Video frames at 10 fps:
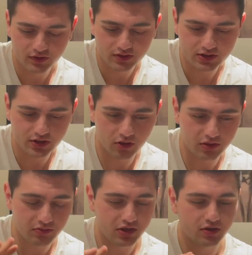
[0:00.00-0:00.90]
So I'm gonna
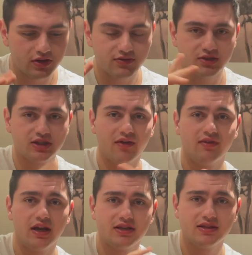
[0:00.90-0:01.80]
be doing this for 7
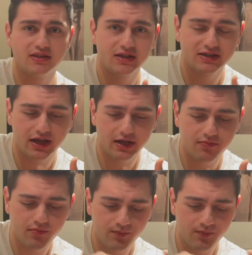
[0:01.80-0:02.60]
days, as I said.